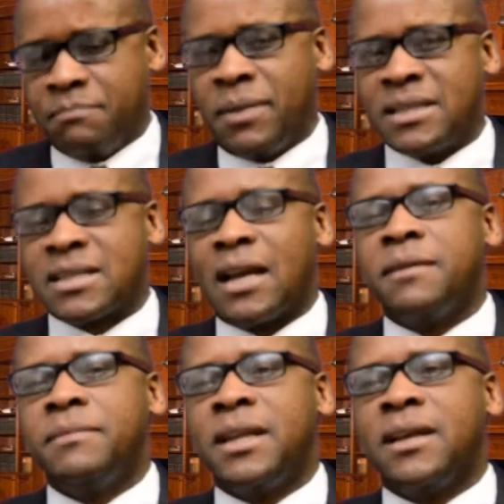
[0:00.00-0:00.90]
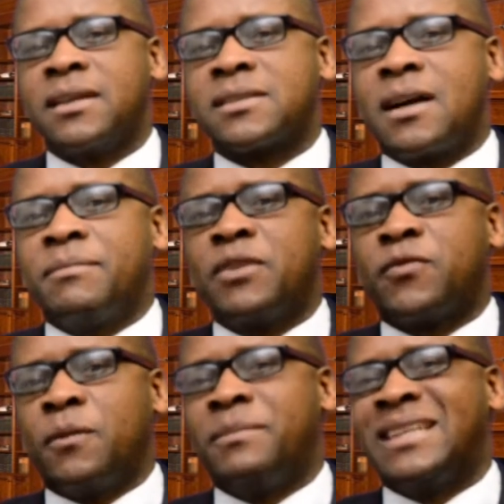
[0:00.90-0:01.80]
basically meaning it's coming
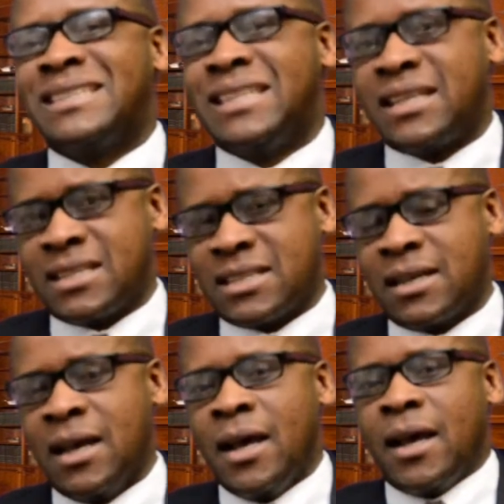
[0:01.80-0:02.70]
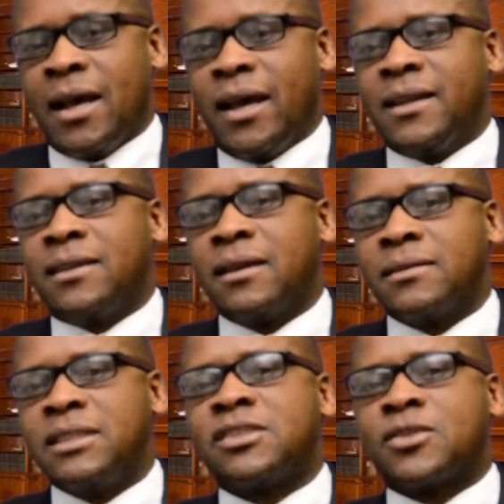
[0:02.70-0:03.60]
from the disc. And the
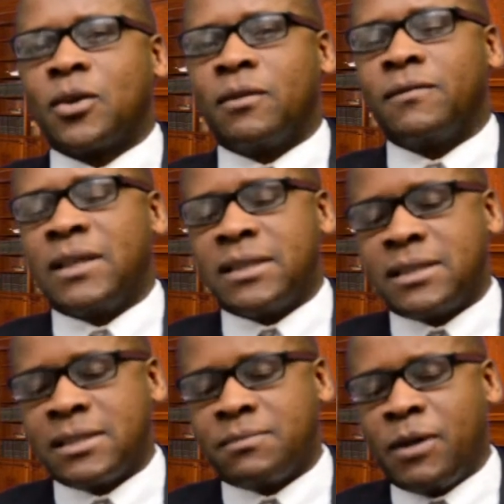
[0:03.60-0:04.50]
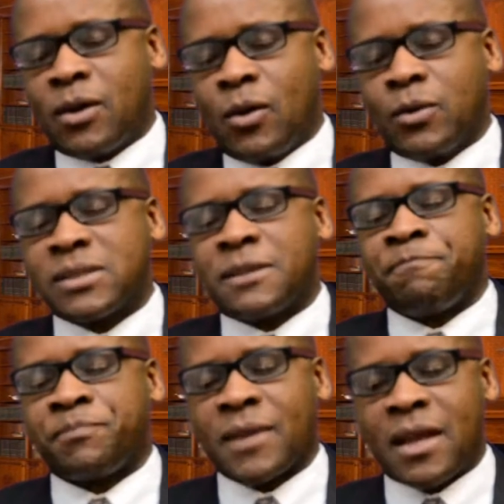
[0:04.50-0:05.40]
reason of it is because
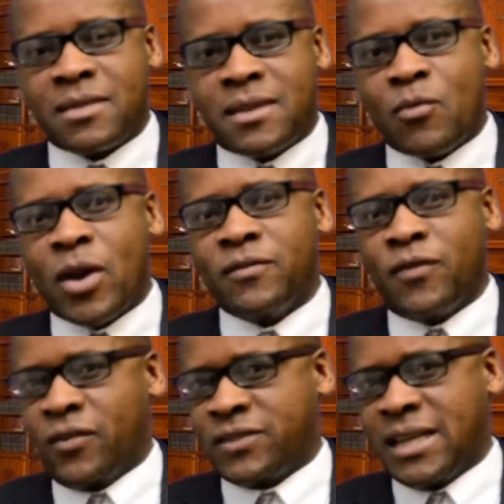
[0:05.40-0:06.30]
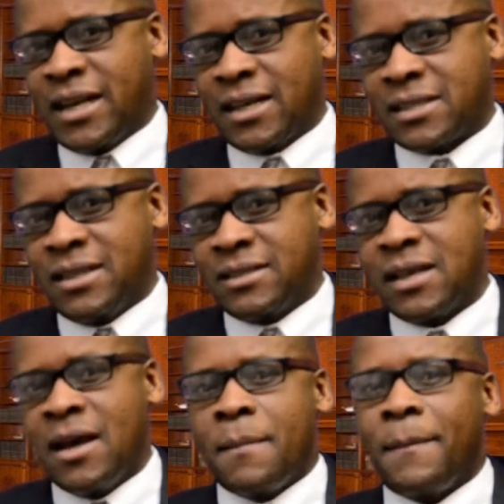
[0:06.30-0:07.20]
they were involved in an accident,
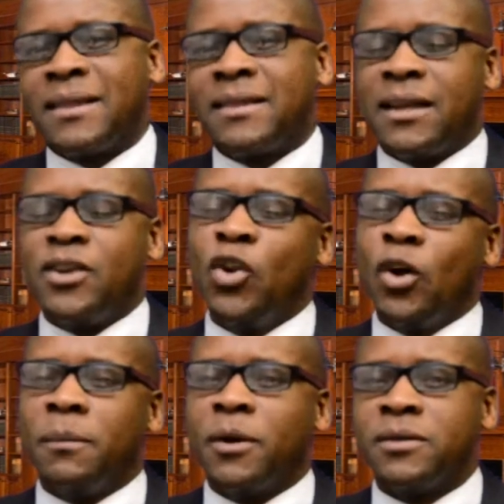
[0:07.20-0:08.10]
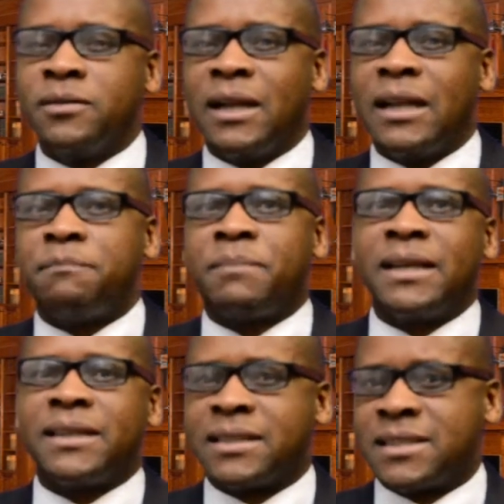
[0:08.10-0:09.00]
but then nobody really
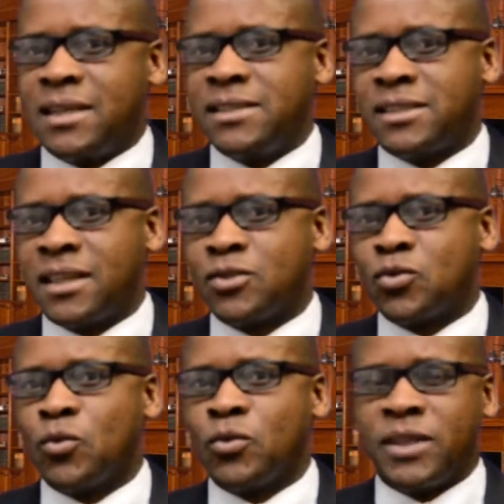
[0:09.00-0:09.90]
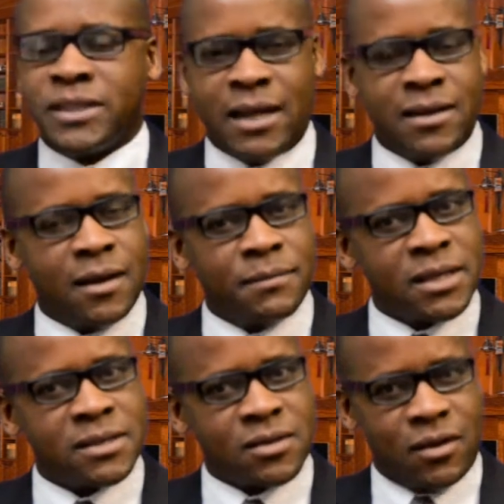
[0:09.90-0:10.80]
paid attention to the
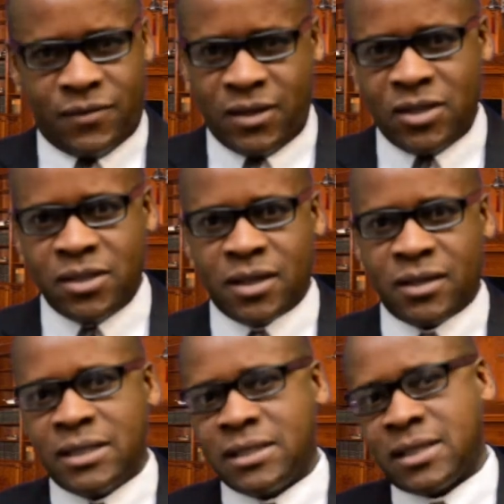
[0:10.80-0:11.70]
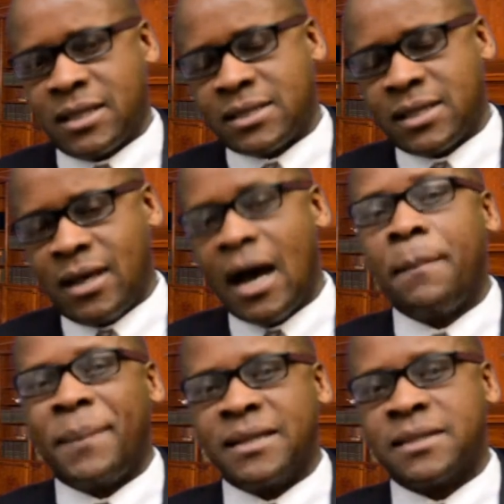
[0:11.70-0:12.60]
dynamics of the injuries that happened.